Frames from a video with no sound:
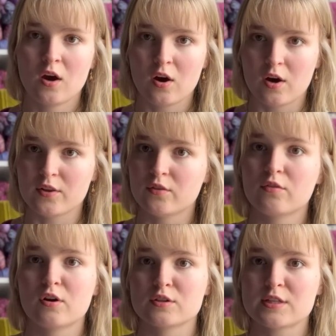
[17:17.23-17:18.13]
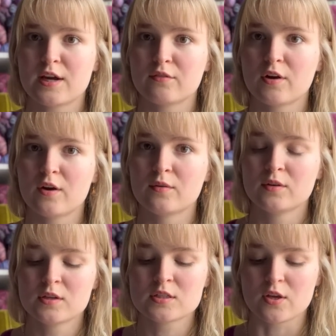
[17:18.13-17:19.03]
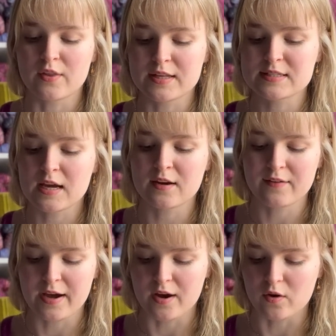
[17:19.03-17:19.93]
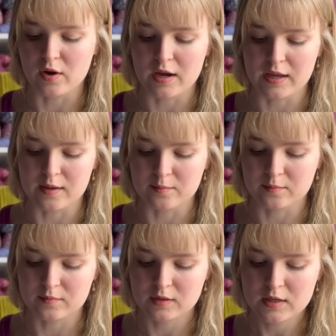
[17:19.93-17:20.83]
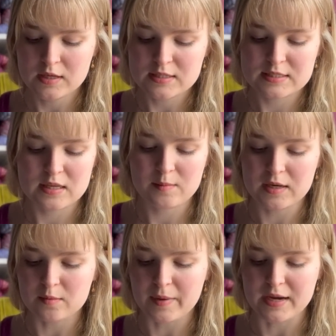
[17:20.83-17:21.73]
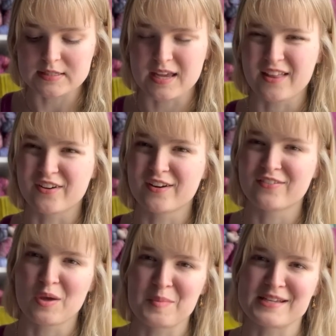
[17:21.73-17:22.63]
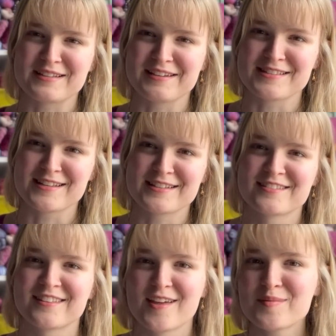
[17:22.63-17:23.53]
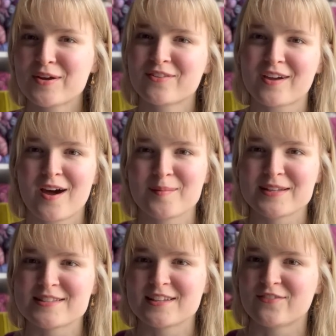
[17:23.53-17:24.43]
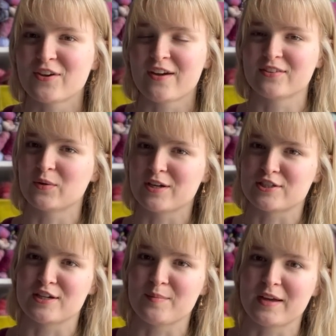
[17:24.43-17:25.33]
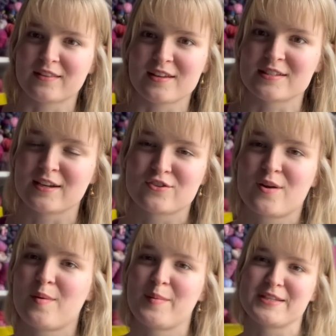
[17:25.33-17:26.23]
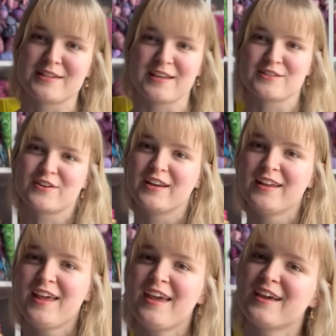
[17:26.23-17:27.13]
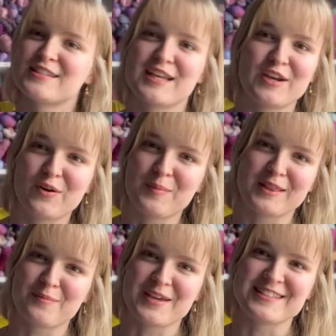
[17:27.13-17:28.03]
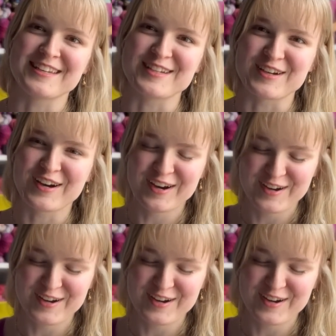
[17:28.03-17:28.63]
on the wrong side row. So that's kind of how I am seaming it back together, if that makes any sense. Let me know in the comments if you have a question about this, and I'll try my best to answer it, because I know I'm not the best teacher,